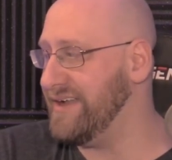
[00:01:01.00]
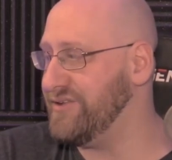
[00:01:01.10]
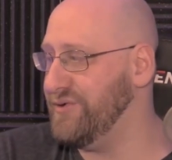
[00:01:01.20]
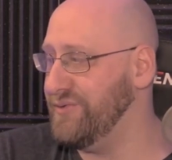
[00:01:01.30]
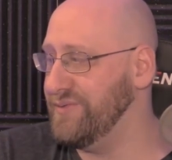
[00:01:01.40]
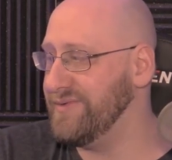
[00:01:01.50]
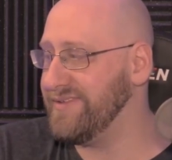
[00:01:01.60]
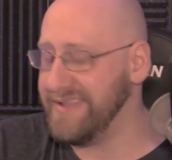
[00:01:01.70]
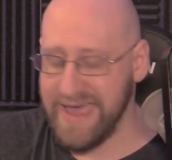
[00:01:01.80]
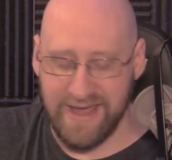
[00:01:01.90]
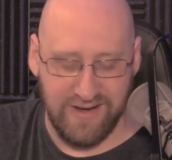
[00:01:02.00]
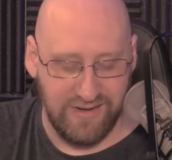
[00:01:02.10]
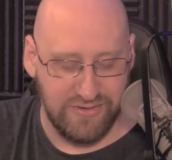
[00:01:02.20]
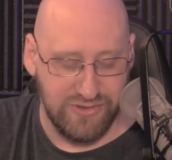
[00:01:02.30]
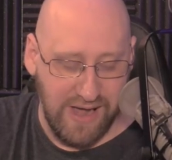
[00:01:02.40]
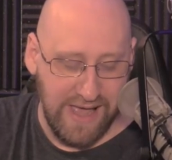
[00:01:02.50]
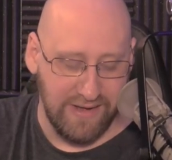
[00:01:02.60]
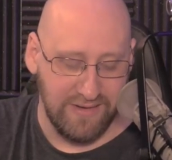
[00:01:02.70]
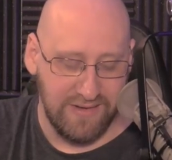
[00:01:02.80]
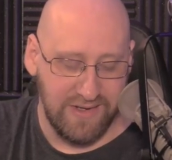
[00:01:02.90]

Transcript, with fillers: to stand trial.